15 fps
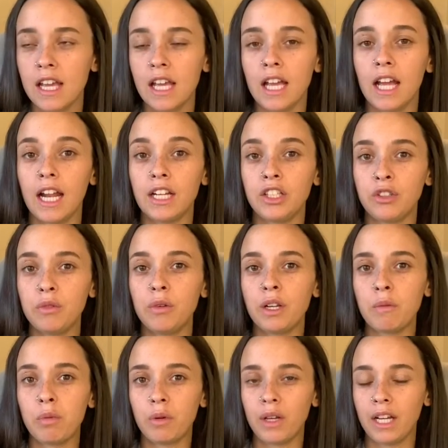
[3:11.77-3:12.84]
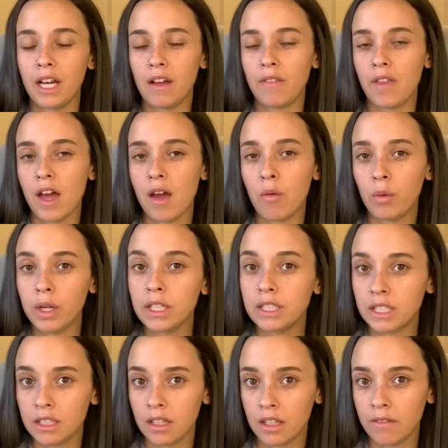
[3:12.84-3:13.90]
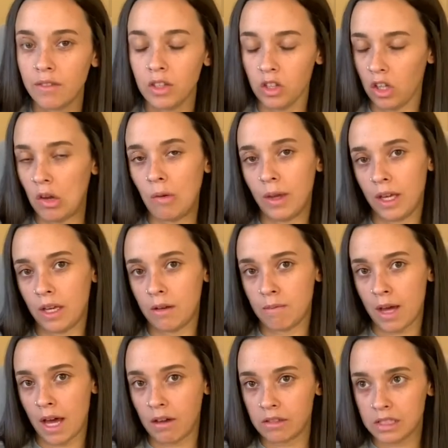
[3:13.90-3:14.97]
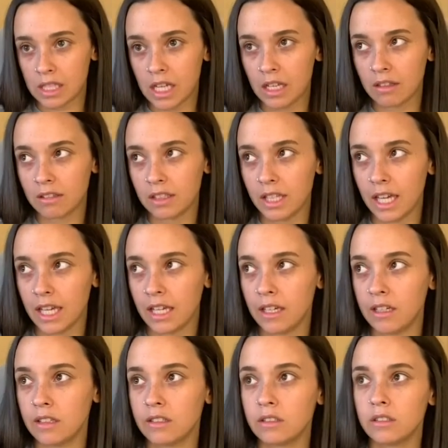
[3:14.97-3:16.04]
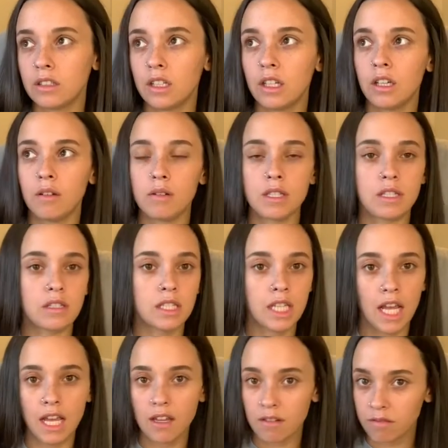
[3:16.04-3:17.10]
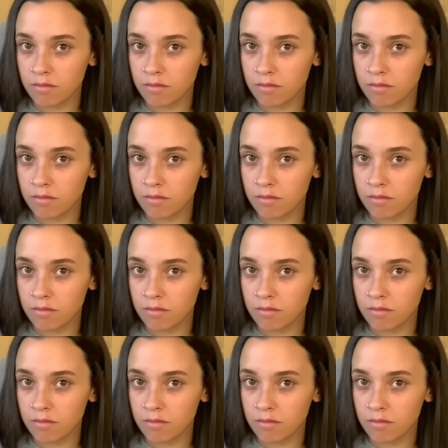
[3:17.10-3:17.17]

And I do want to point out that we did live in low-income housing. Like, it was state